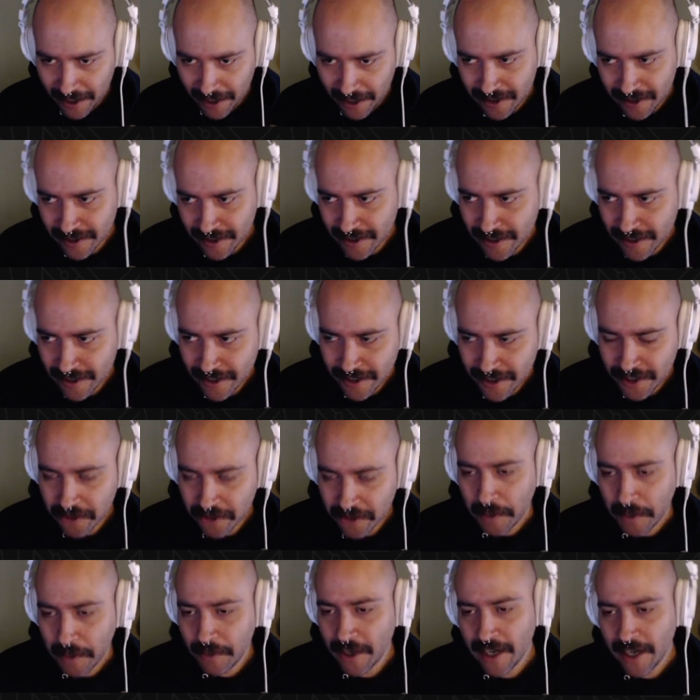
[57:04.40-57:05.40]
height
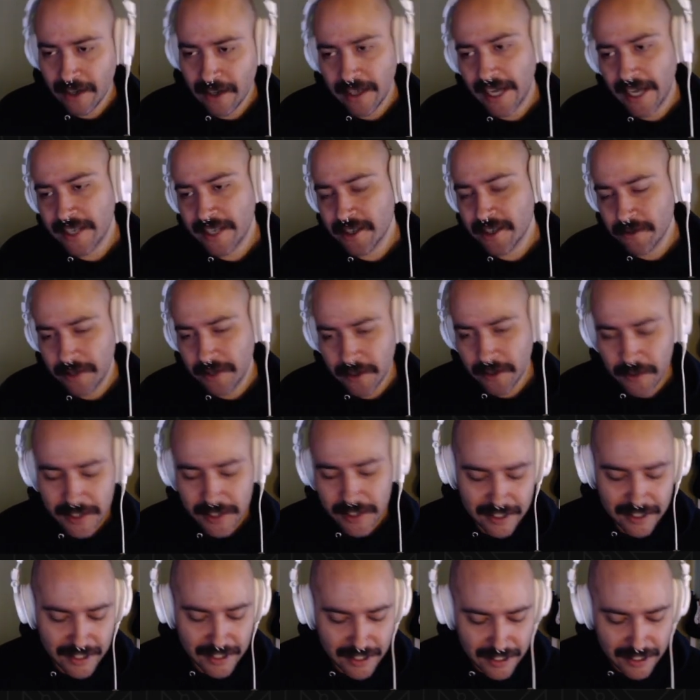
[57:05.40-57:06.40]
model? So remember how
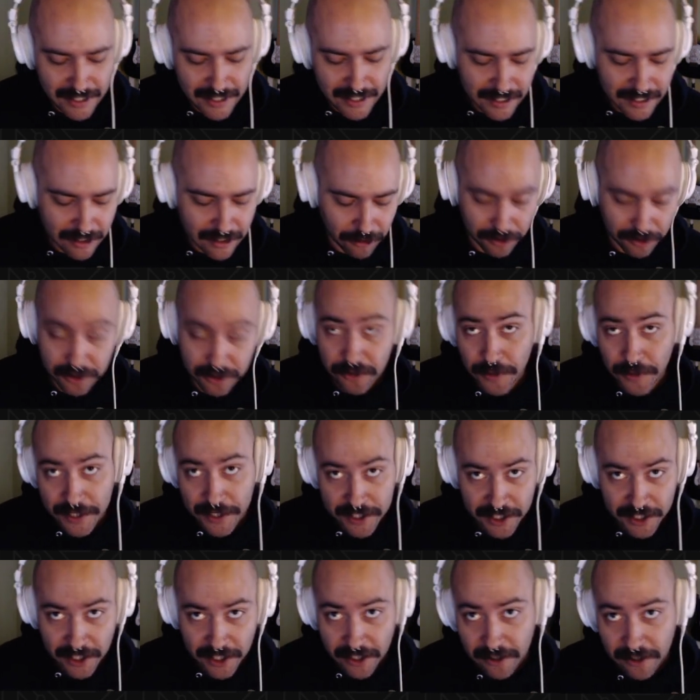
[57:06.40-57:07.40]
last week we did
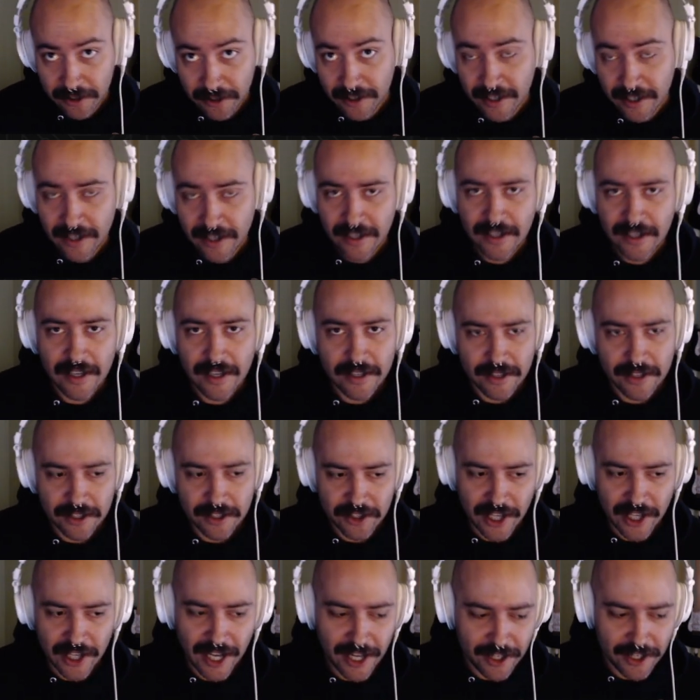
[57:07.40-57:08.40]
or 2 weeks ago, the
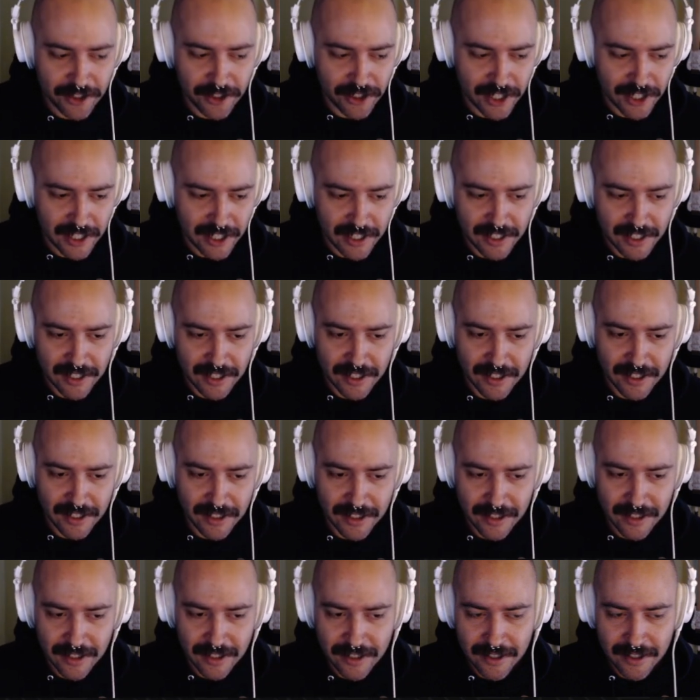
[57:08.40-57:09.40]
change
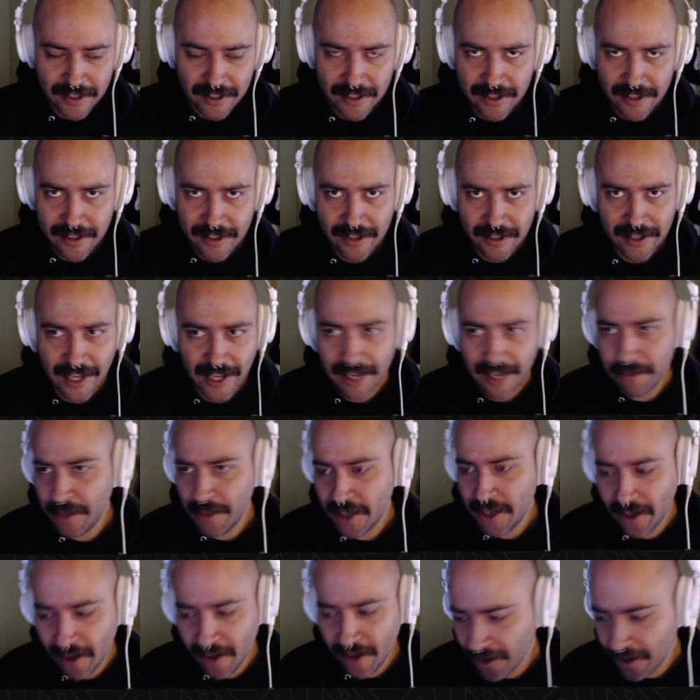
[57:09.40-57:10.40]
in
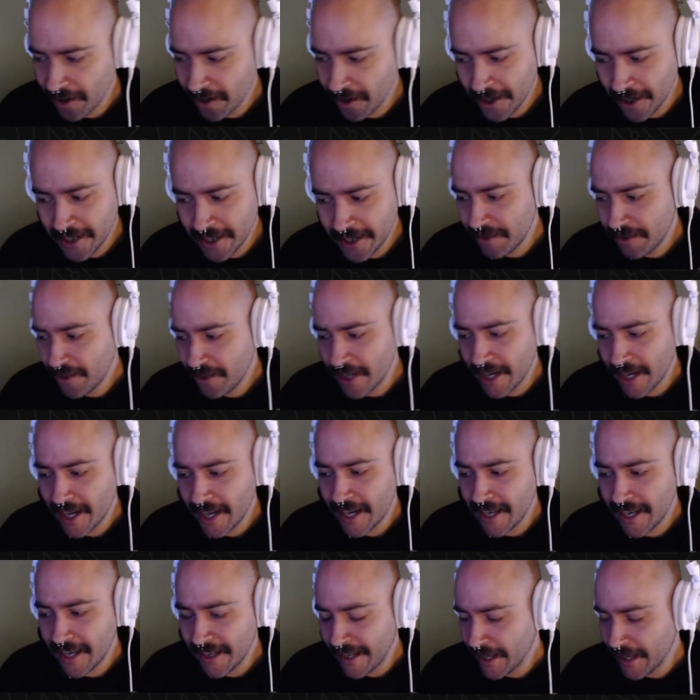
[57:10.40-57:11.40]
NBR or
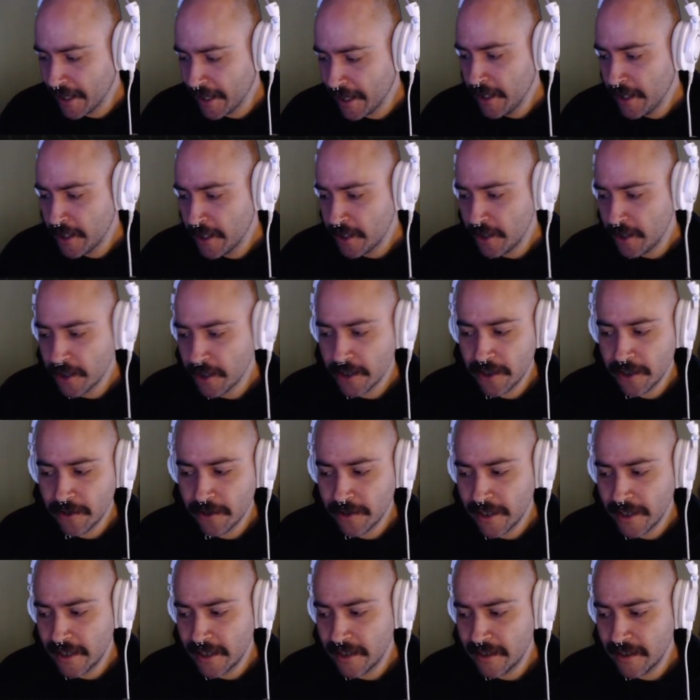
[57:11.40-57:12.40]
NDVI, like you can do
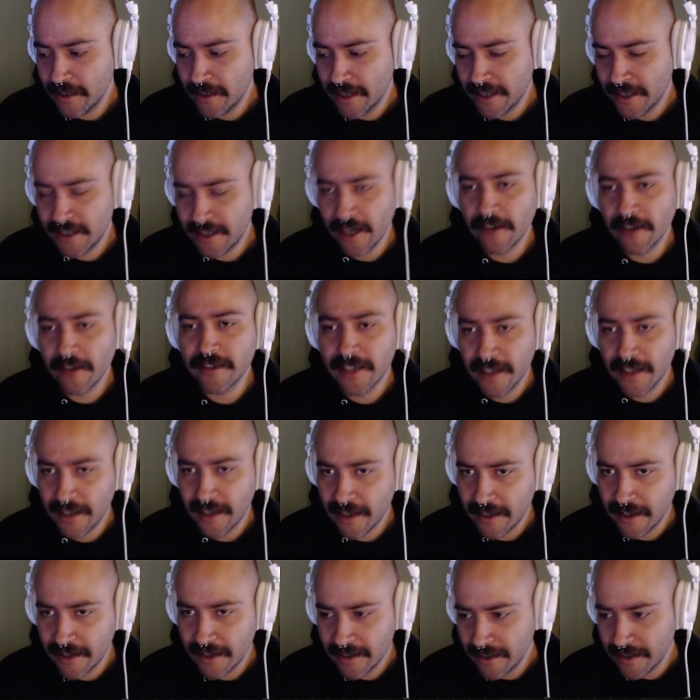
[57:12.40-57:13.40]
a
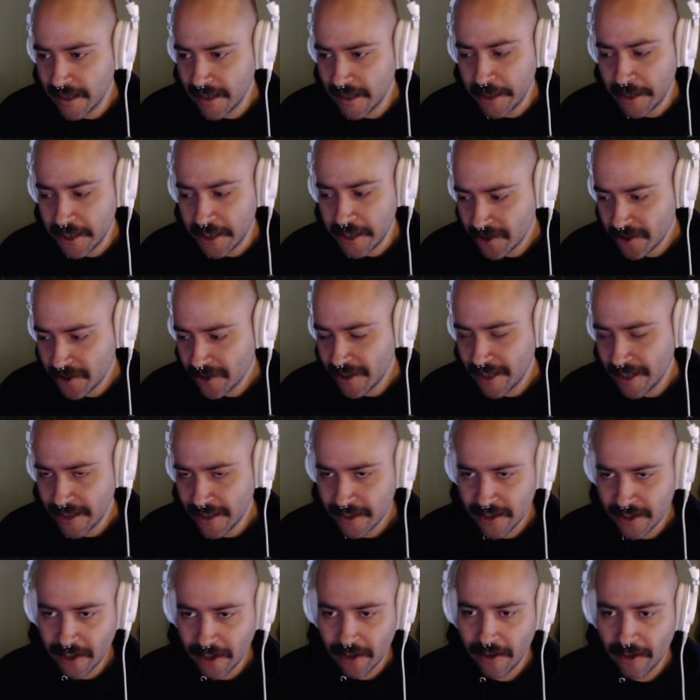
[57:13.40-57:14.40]
delta image. And
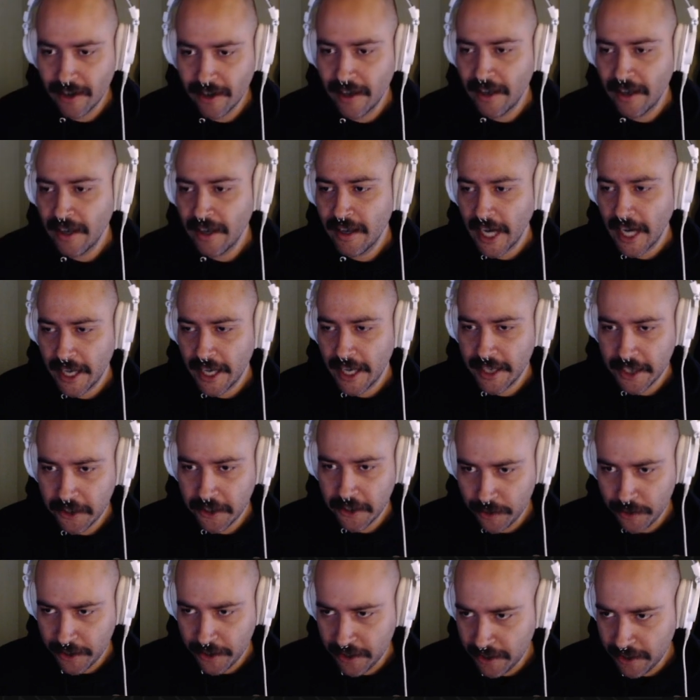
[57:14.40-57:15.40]
so I think it would
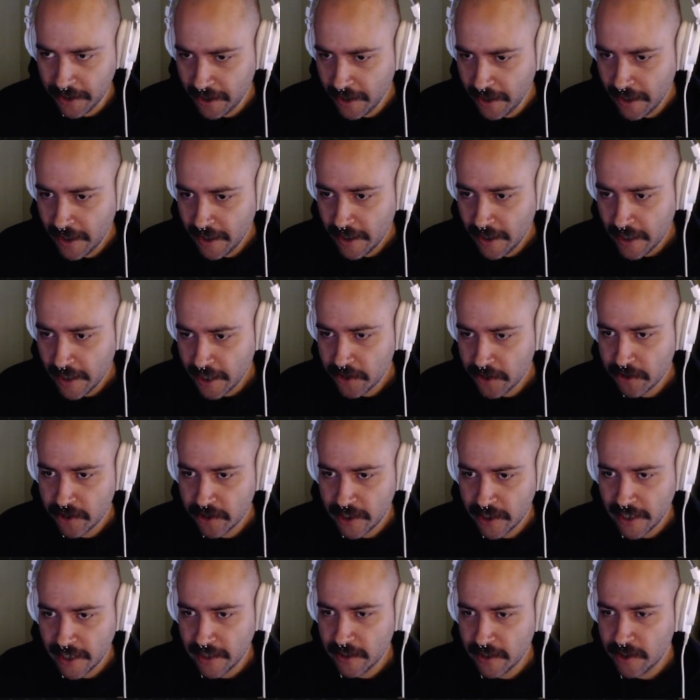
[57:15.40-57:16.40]
be
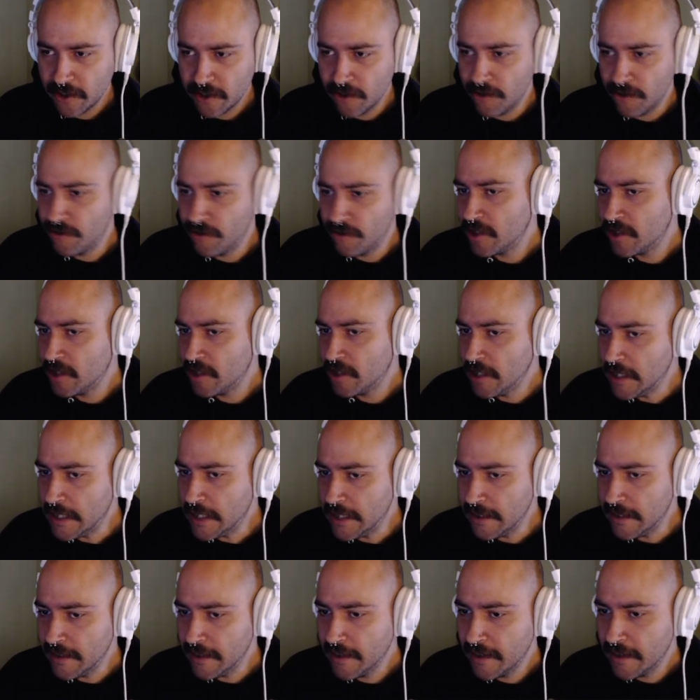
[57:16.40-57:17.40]
interesting to
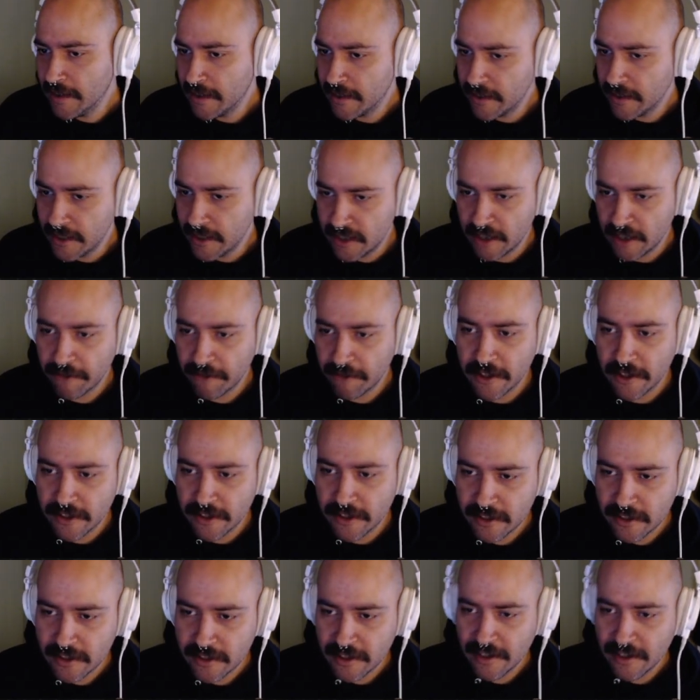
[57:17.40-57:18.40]
see the
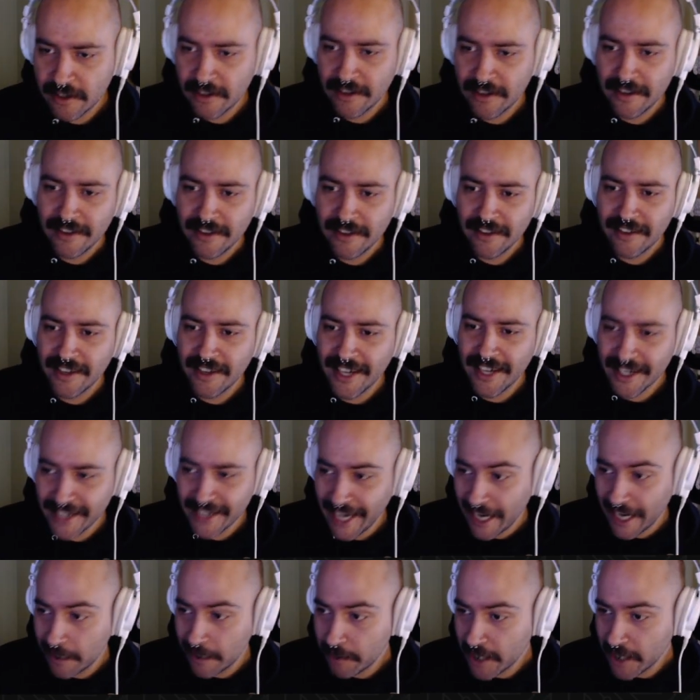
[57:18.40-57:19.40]
difference in
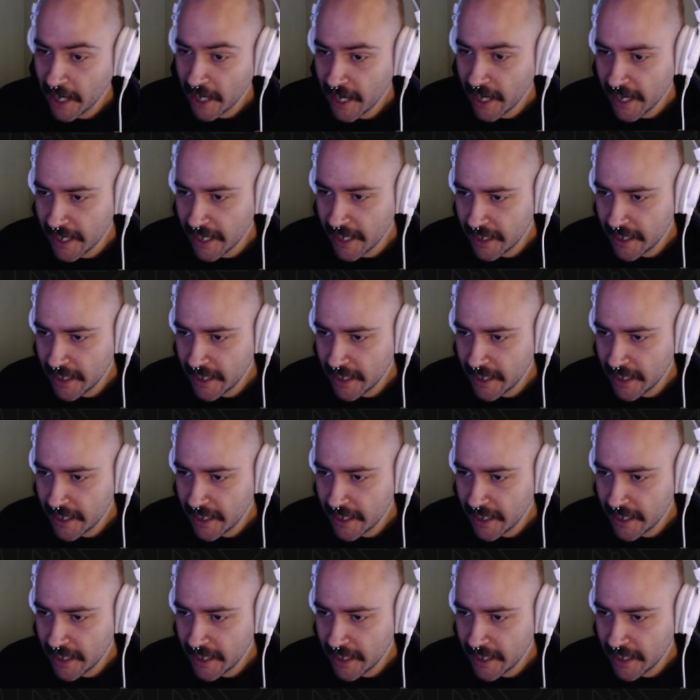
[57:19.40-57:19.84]
canopy height